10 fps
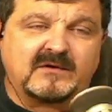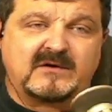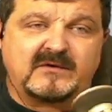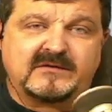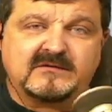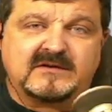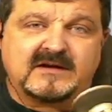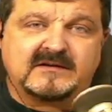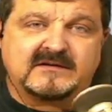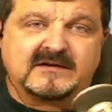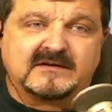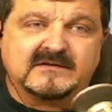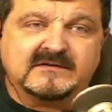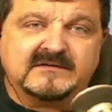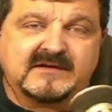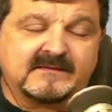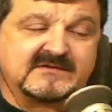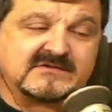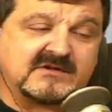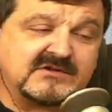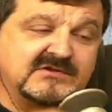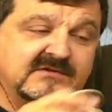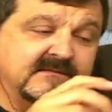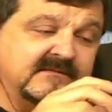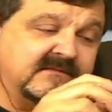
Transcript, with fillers: work our way through that demonstration.